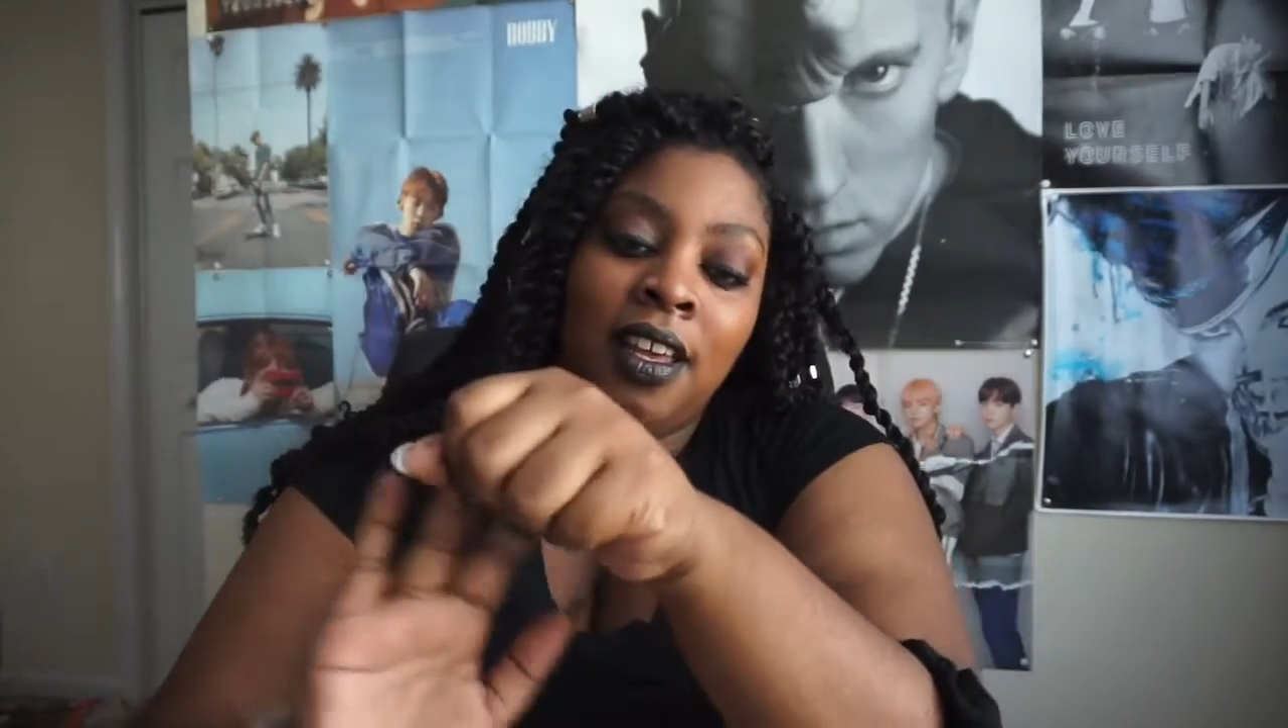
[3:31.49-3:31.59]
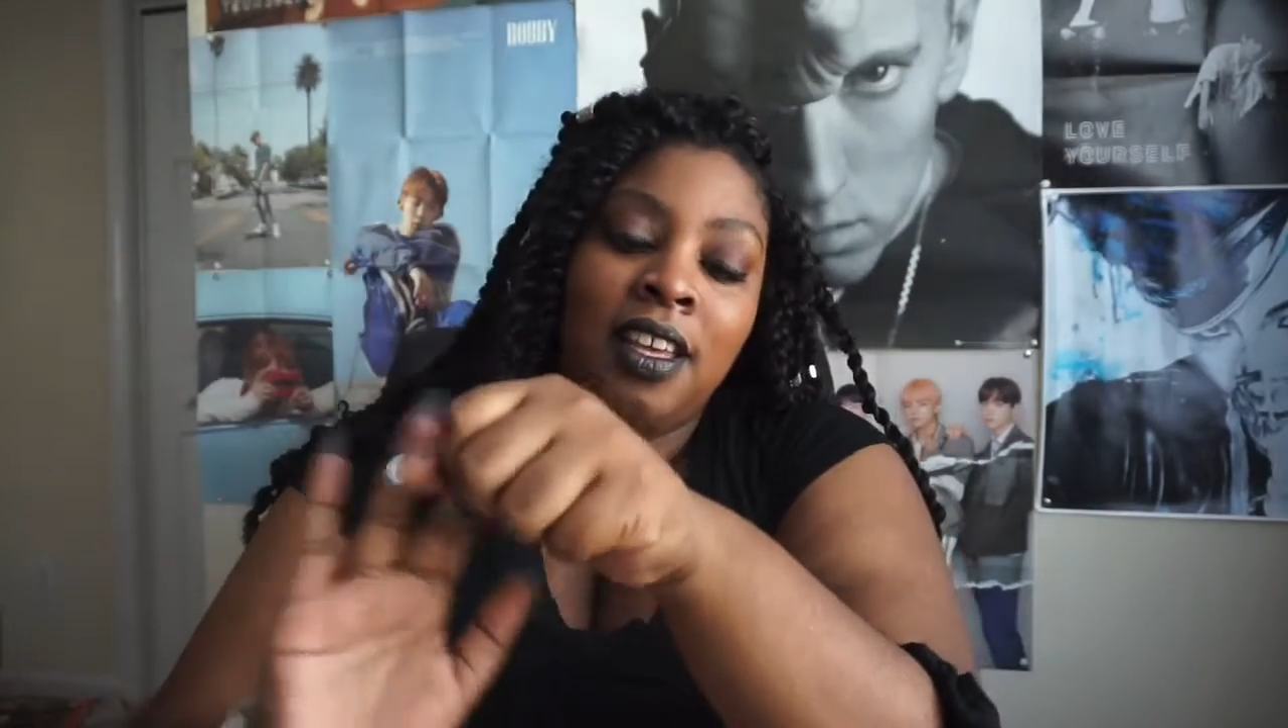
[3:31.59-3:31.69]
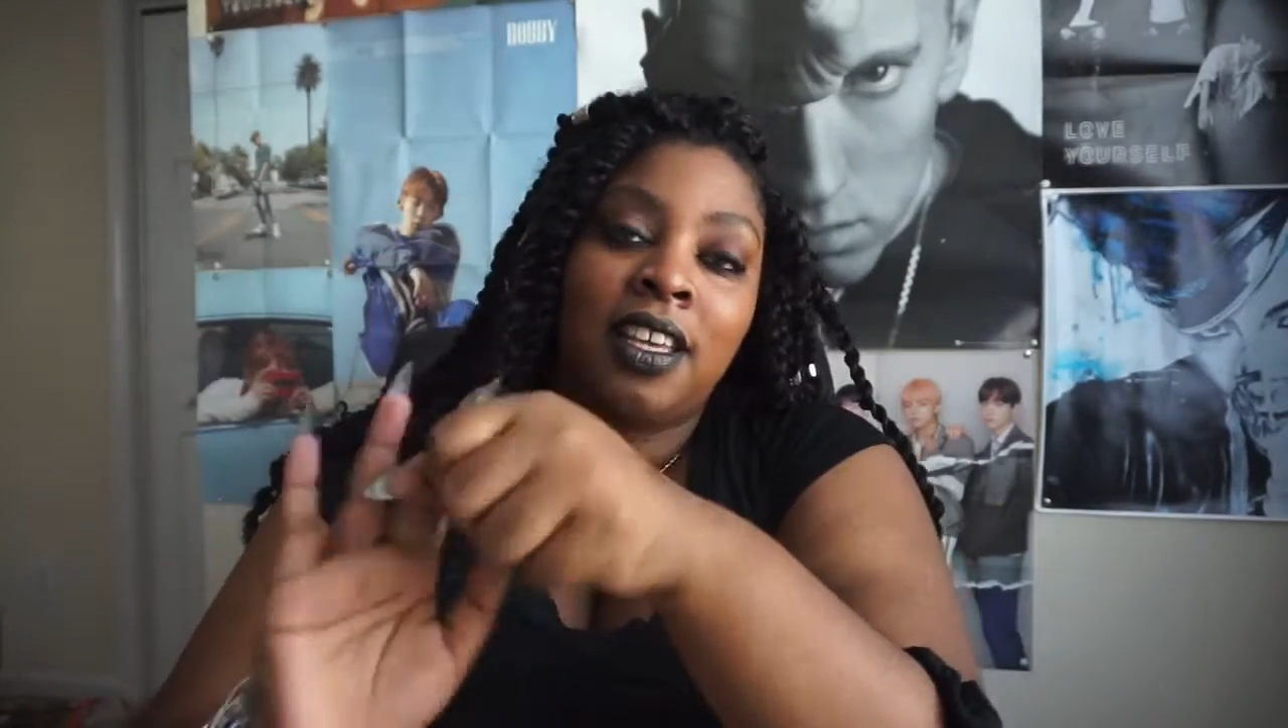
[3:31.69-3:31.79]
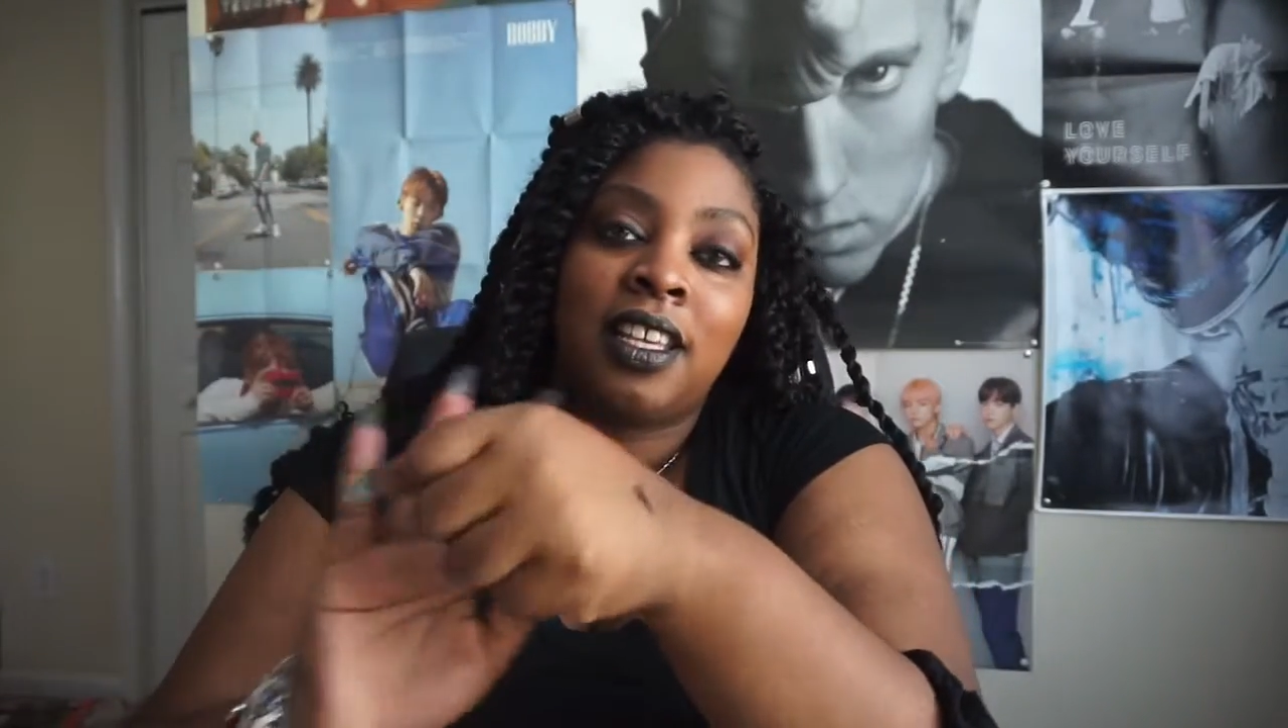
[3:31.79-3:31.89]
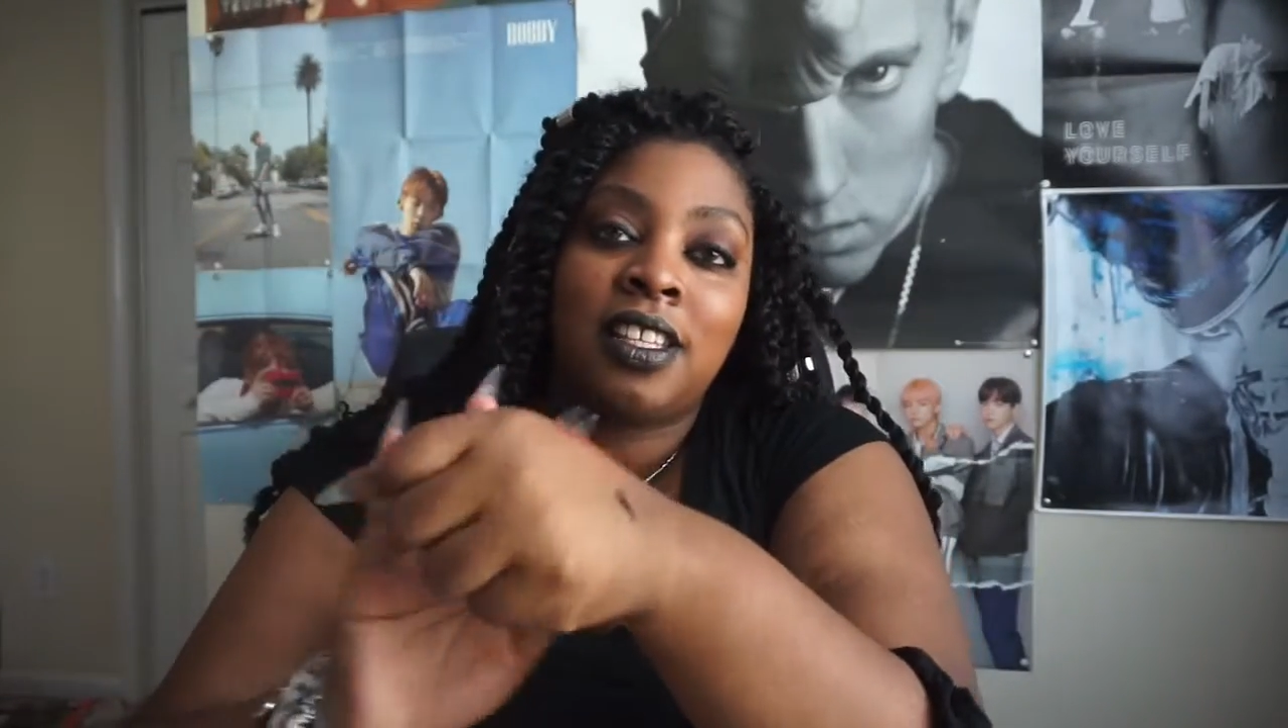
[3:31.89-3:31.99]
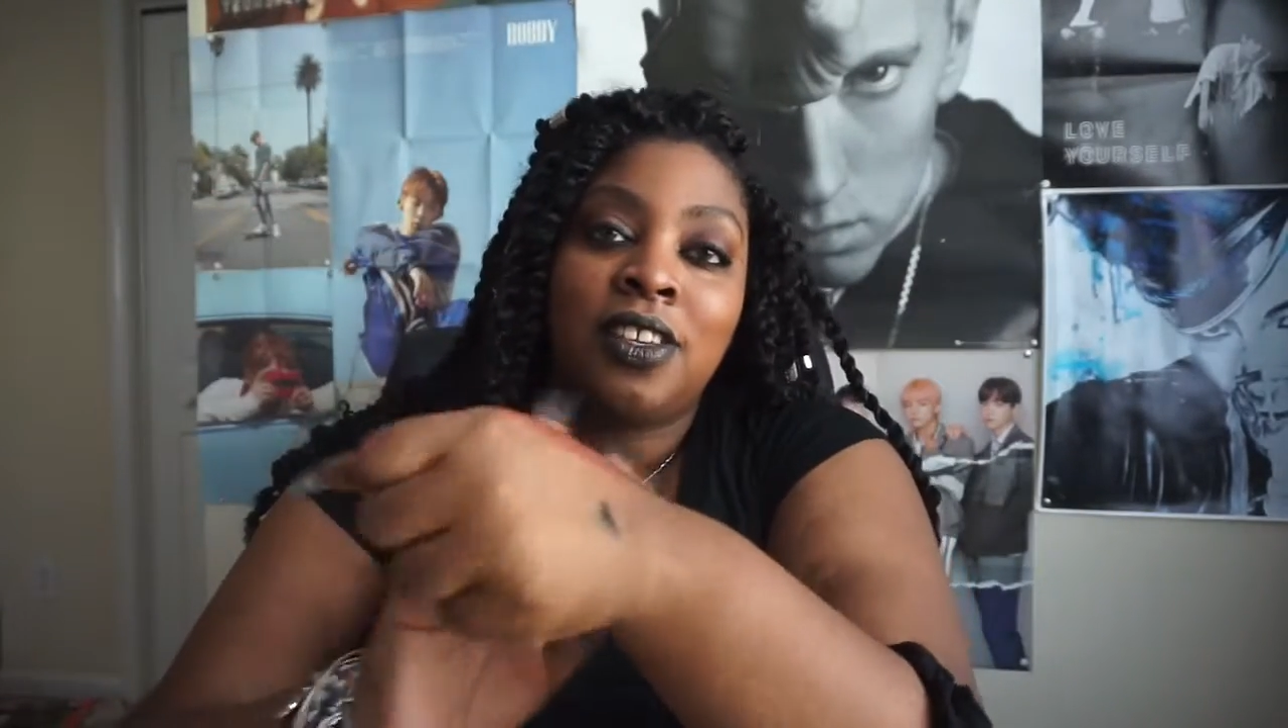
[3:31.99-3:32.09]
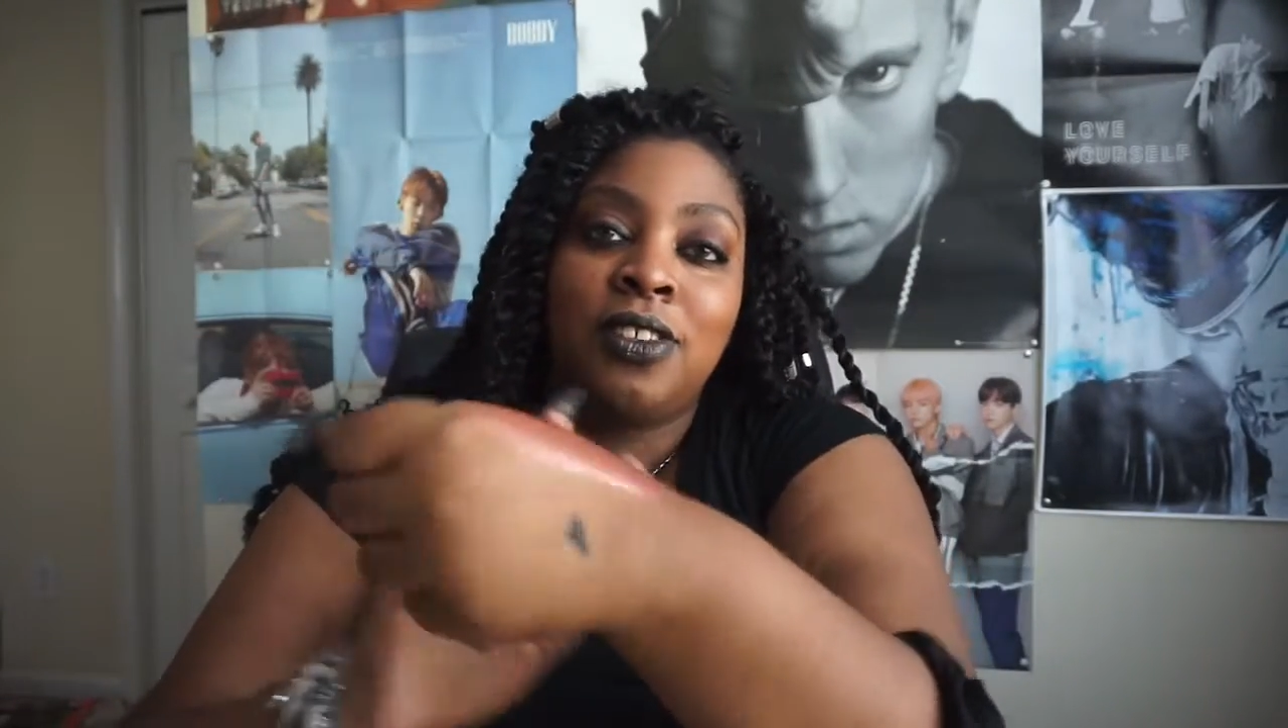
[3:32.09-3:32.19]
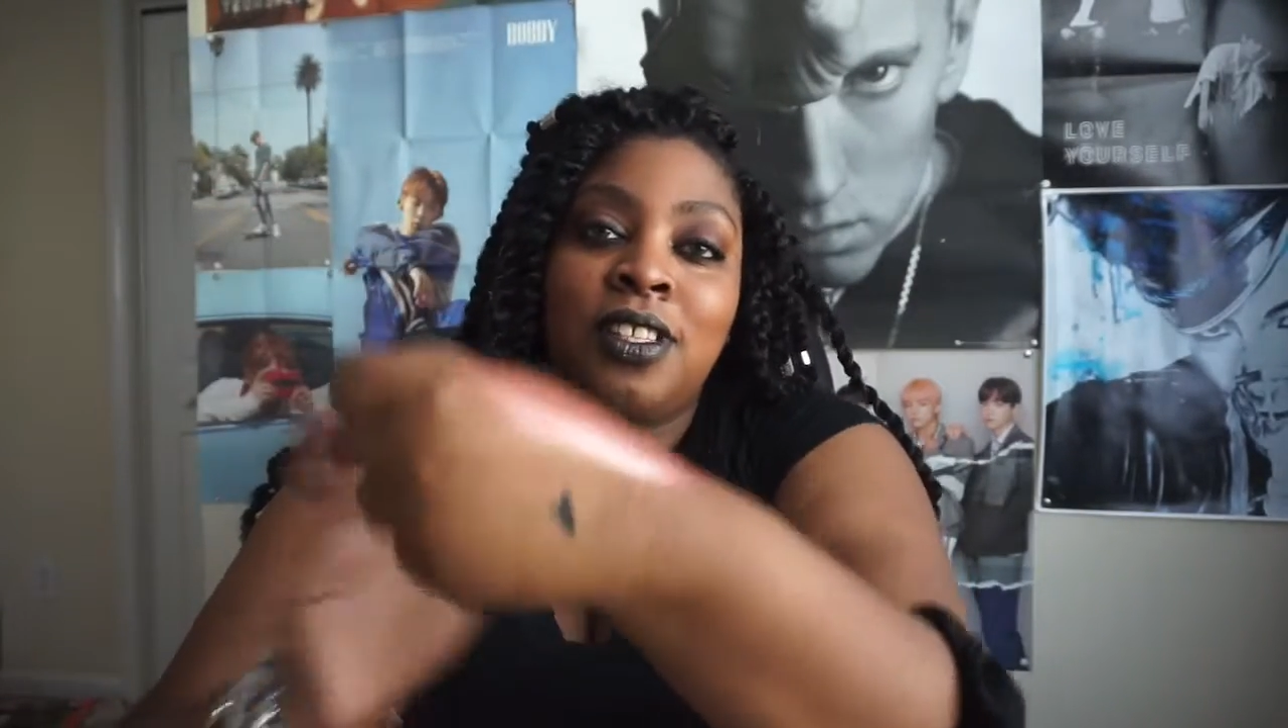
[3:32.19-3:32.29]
Excuse